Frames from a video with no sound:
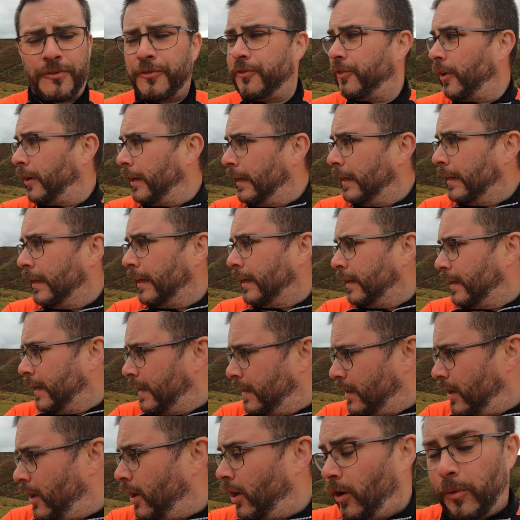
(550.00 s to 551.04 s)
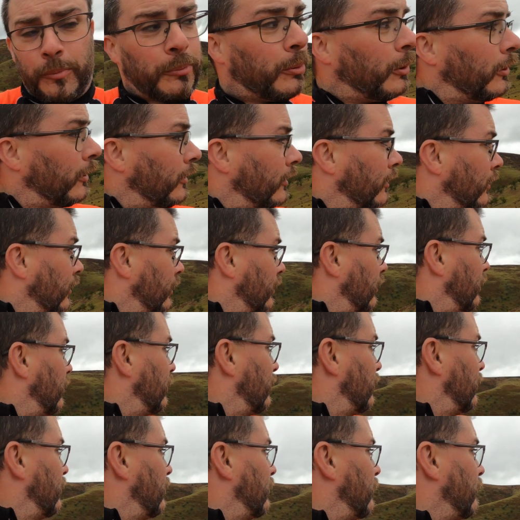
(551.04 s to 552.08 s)
funneling it up
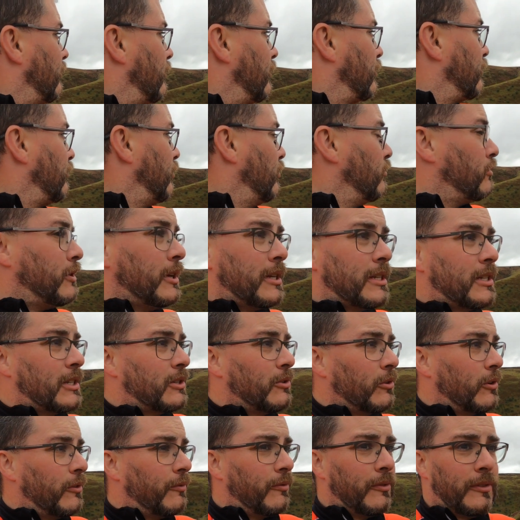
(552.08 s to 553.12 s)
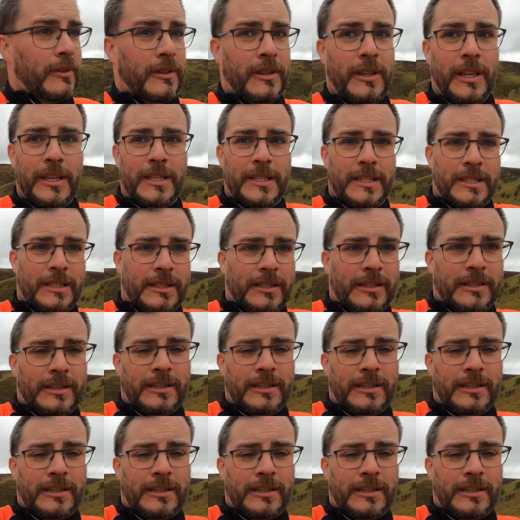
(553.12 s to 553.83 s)
through this